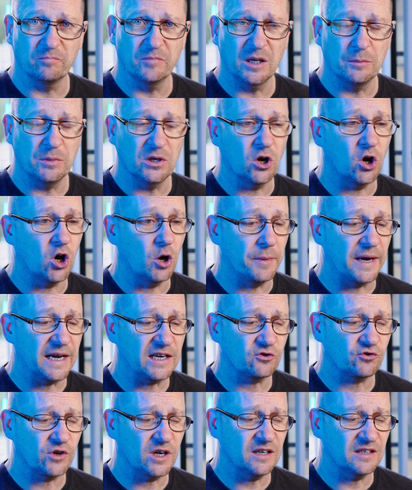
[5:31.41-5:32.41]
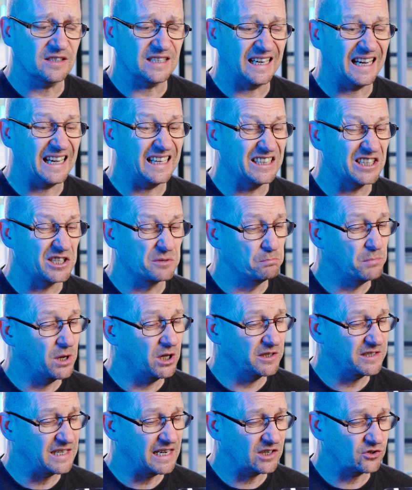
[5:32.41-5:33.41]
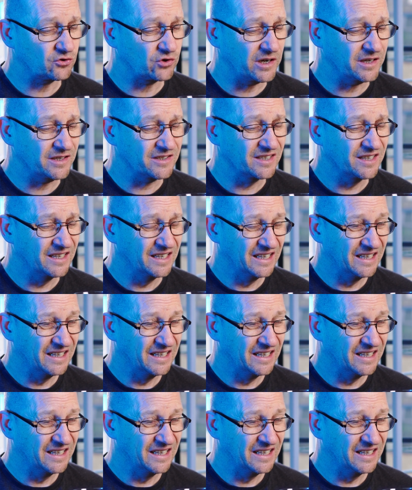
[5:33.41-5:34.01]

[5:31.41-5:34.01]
maybe hop extract and malt extract.